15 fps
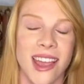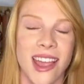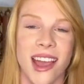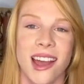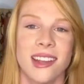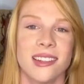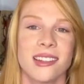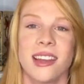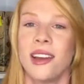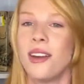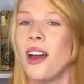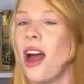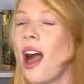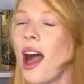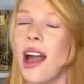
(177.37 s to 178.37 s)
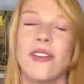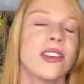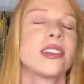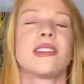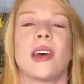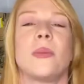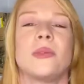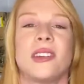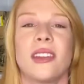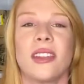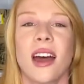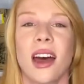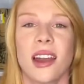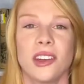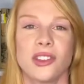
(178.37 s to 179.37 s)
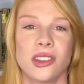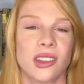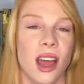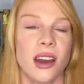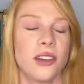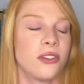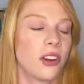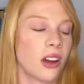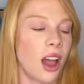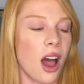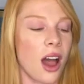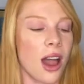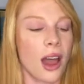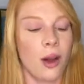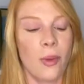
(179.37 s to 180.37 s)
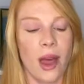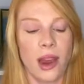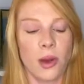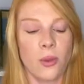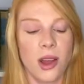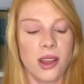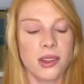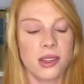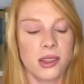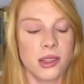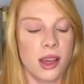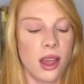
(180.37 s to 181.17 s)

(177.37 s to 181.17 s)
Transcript: And I've accepted that. I just kind of forgot how bad it was until